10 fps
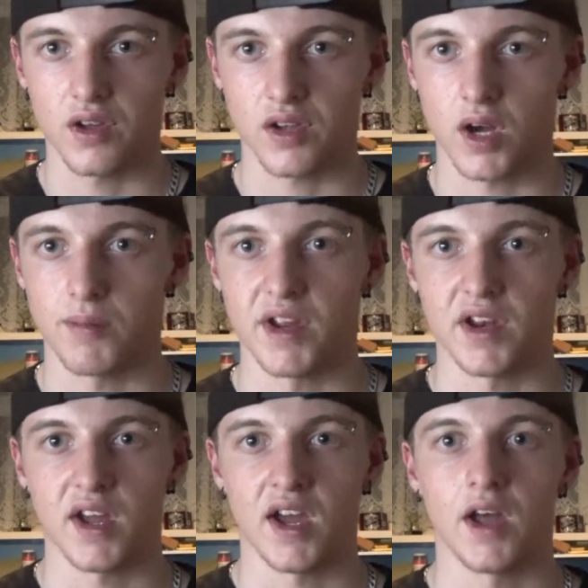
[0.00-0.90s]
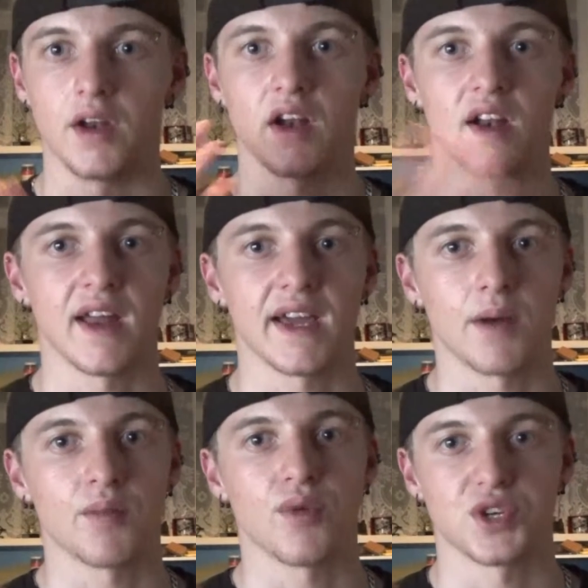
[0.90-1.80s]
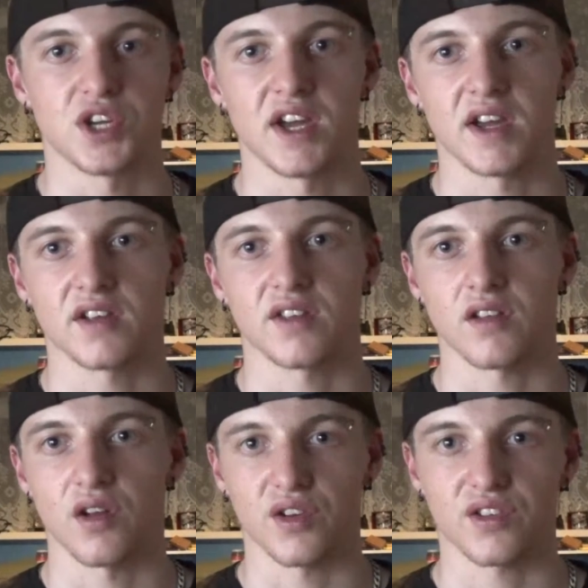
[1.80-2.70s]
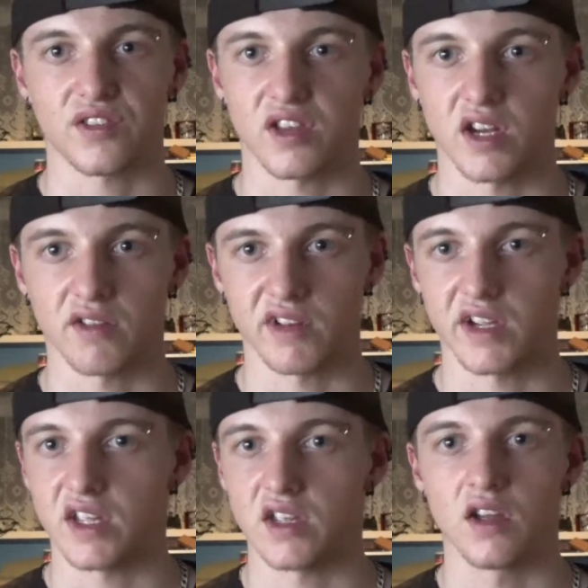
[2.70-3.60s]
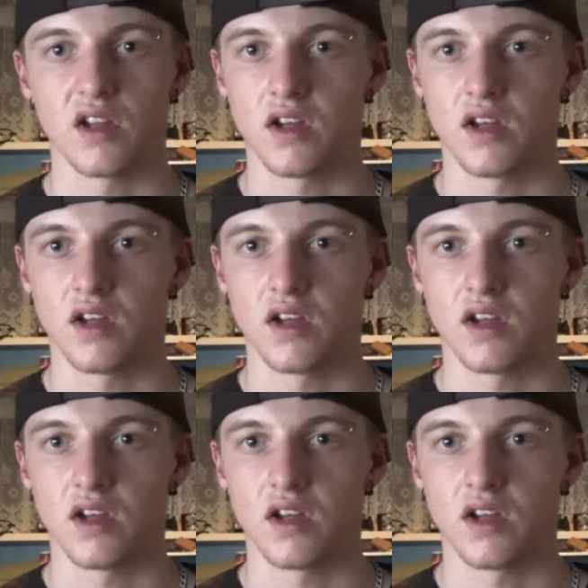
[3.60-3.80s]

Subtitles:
coming, and layout projects like scenery,